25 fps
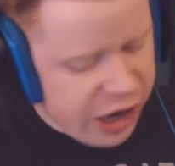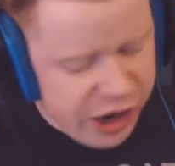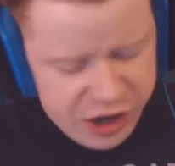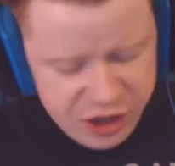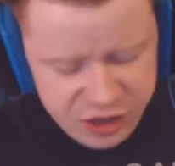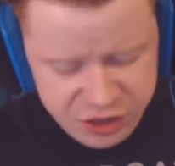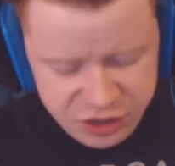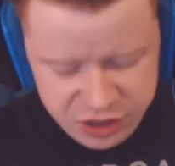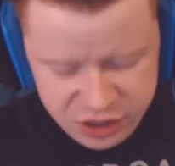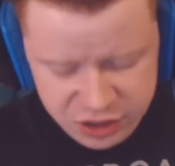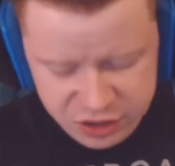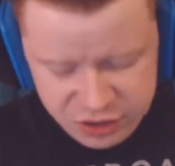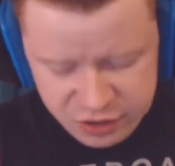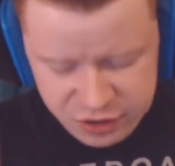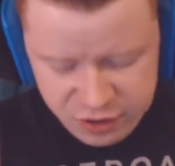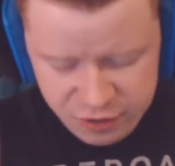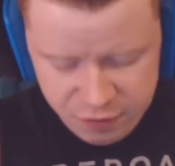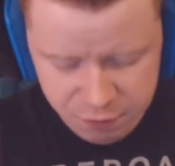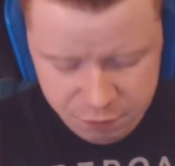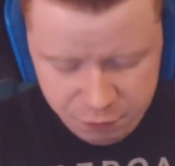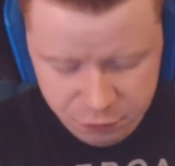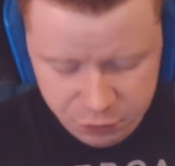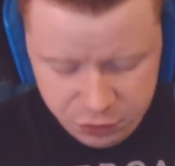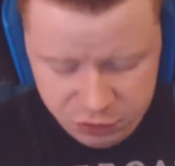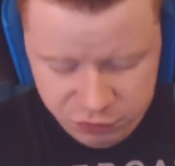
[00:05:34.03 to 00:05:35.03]
I didn't think
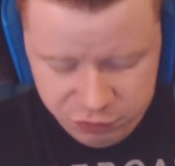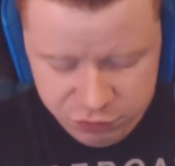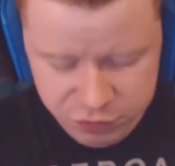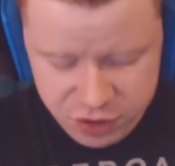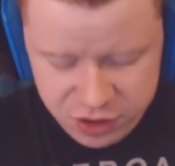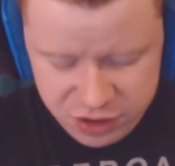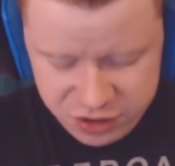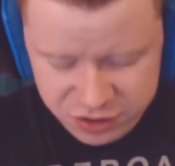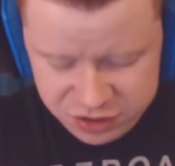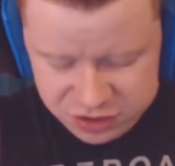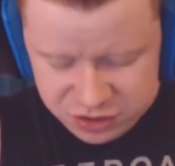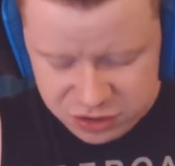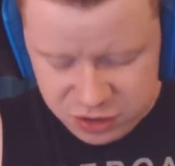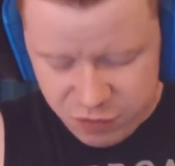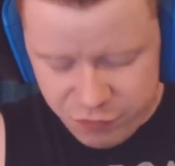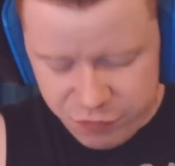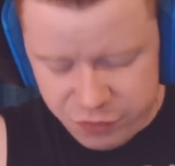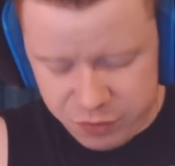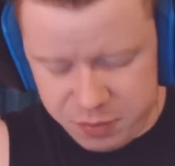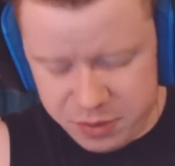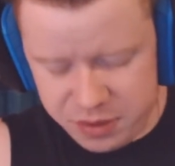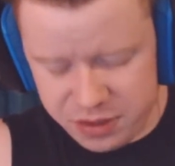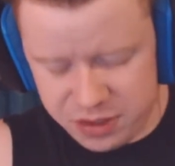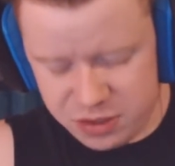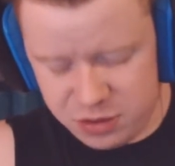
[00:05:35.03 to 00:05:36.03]
uh, force feeding
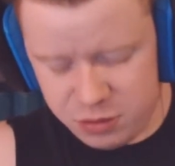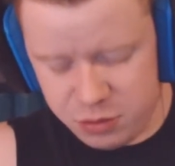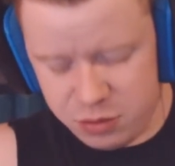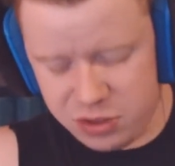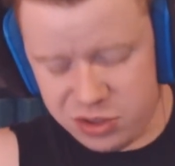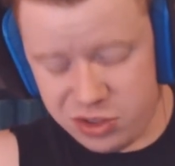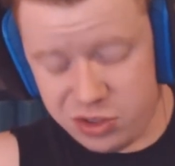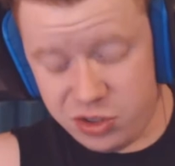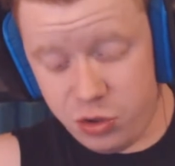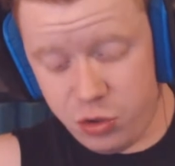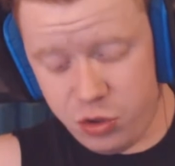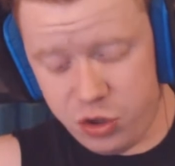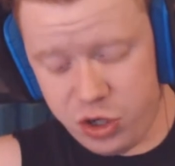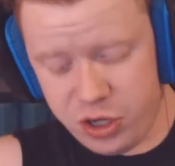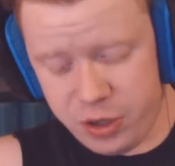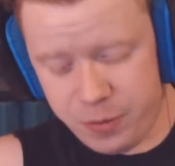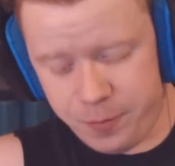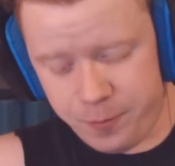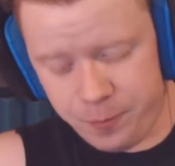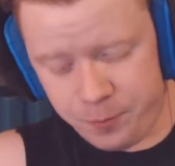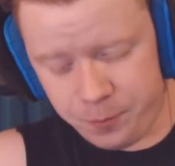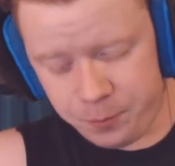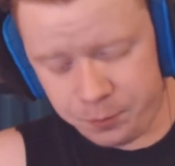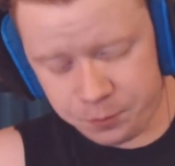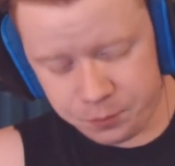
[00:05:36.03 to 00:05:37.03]
yourself would be so
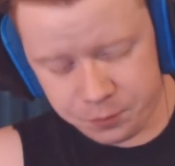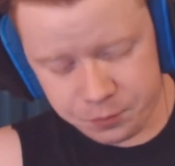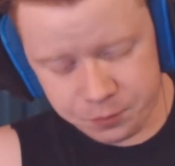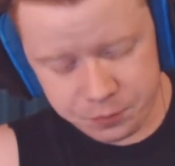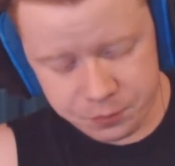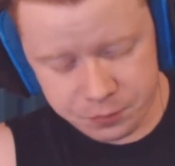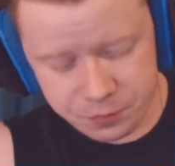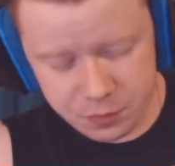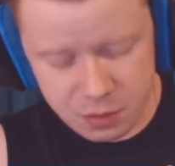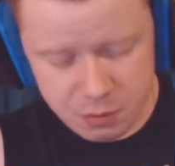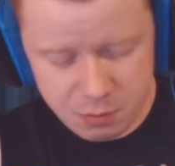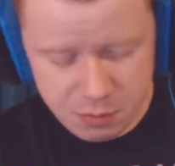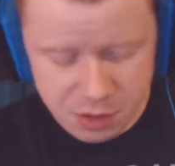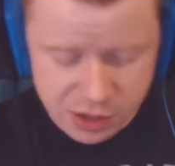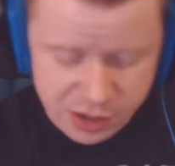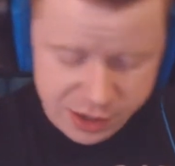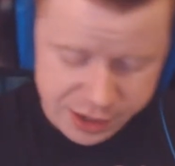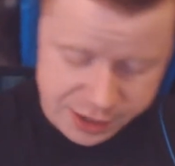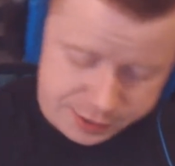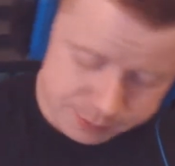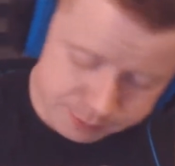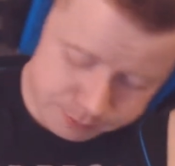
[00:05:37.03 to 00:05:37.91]
exerting. But,